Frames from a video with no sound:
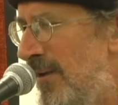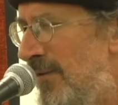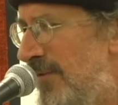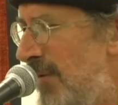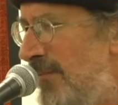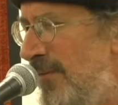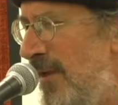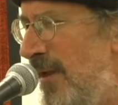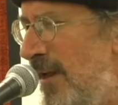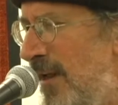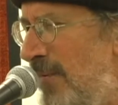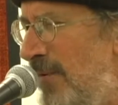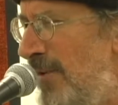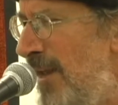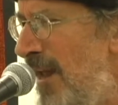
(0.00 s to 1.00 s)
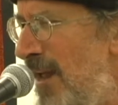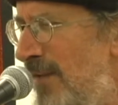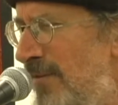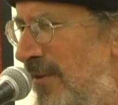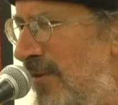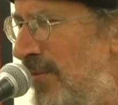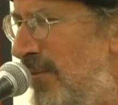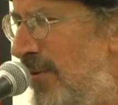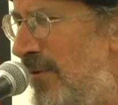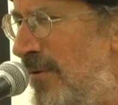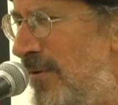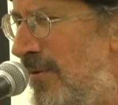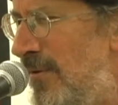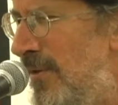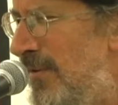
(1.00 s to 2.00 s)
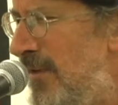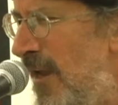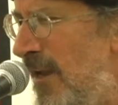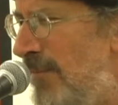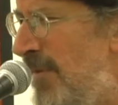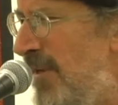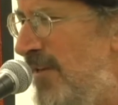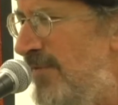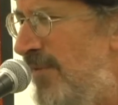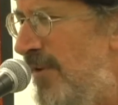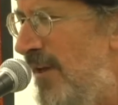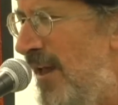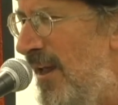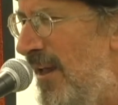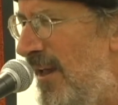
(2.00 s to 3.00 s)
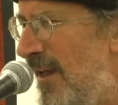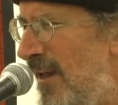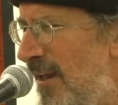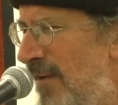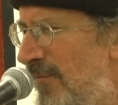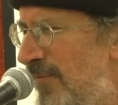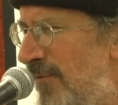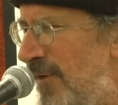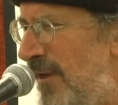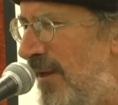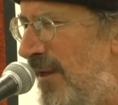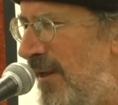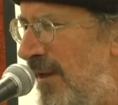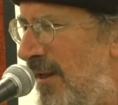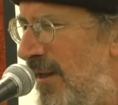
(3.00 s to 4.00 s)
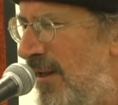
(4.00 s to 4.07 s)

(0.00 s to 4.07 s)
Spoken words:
someday we'll dance in the world that's peaceful and free.